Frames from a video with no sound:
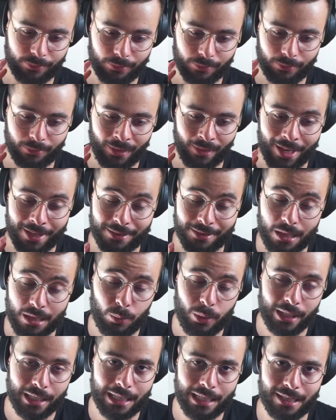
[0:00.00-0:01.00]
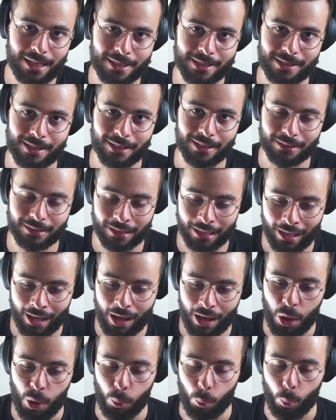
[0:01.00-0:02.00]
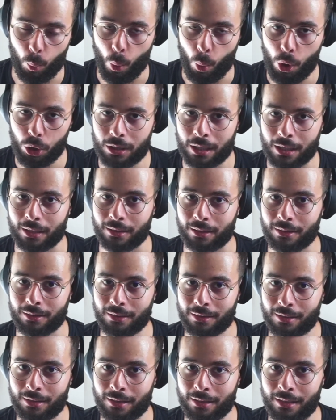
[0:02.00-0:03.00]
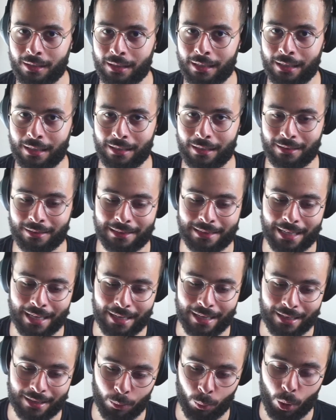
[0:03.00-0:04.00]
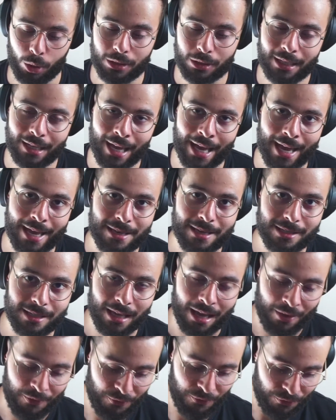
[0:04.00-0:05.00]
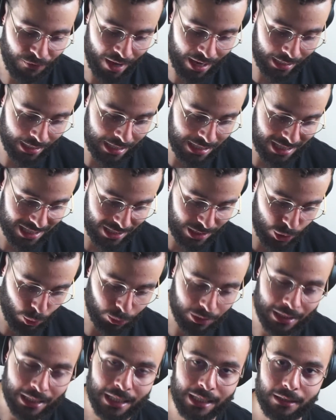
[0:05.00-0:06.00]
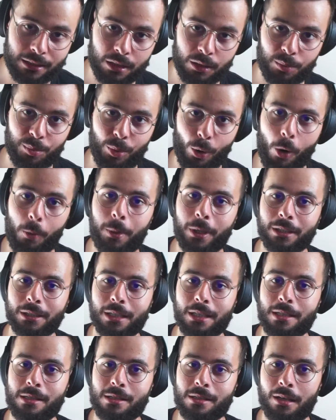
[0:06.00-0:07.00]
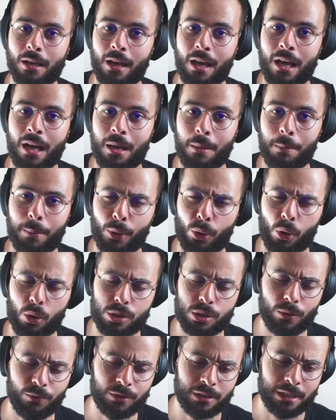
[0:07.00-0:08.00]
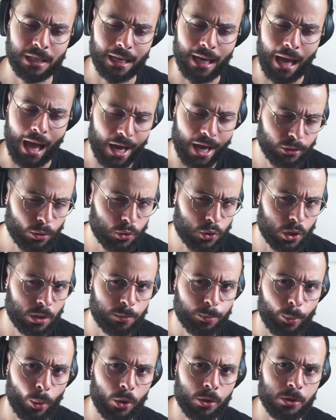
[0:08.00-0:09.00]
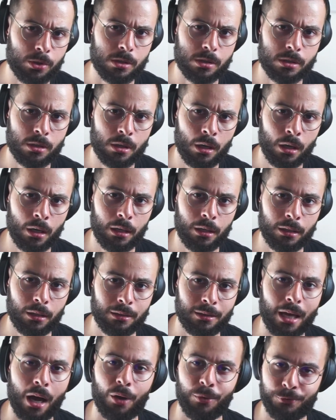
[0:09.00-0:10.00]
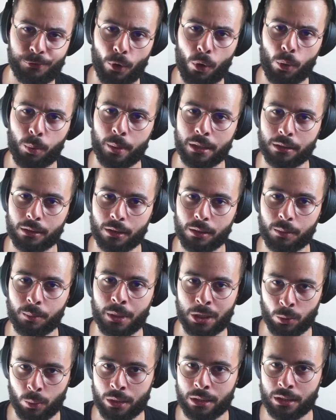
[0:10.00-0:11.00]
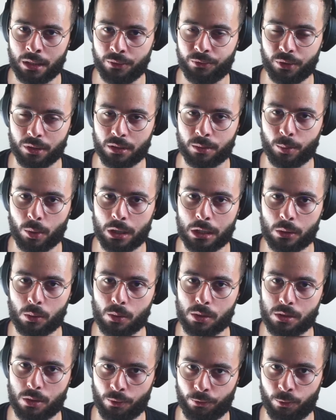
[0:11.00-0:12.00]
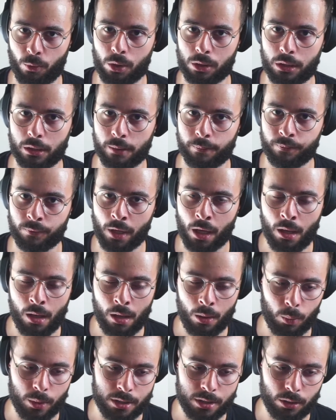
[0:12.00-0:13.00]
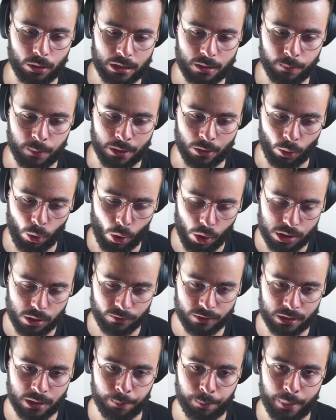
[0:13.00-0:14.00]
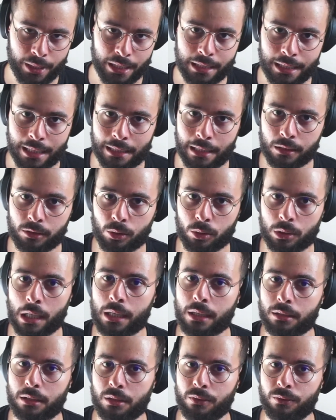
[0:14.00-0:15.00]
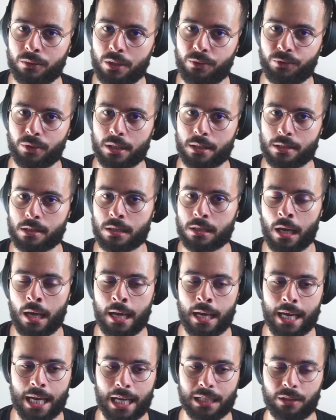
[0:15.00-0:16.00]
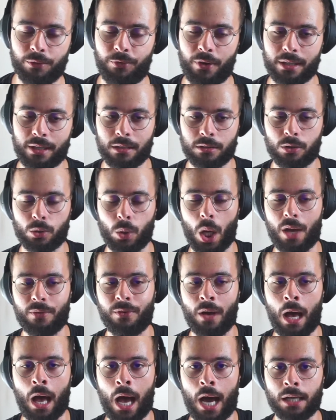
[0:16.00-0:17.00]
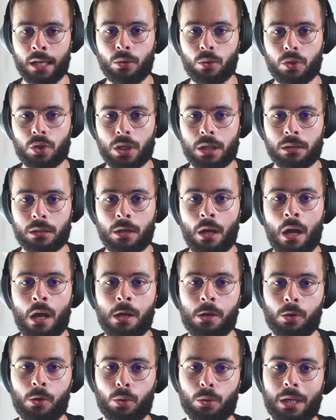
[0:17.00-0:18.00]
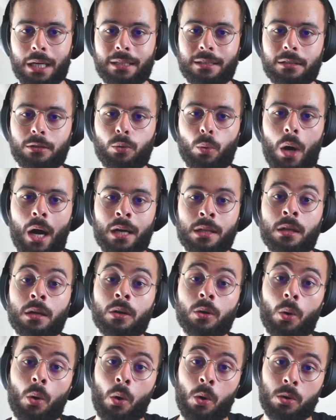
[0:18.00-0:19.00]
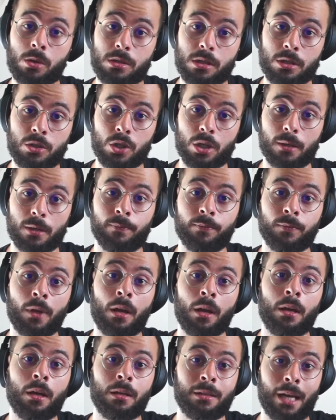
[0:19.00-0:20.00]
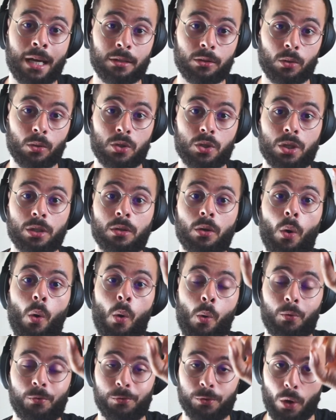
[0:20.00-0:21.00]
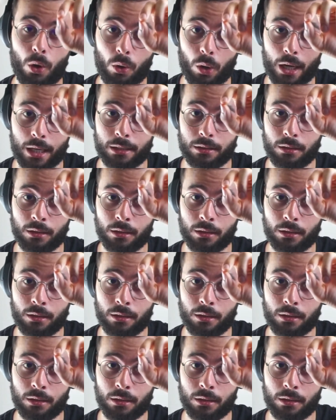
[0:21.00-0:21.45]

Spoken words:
And then we realized that water has a very unique properties because of the hydrogen bonds they are forming between different molecules of water. We saw that because of the big electronegative difference and the fact that you have hydrogen connected to either oxygen, nitrogen, or fluoride,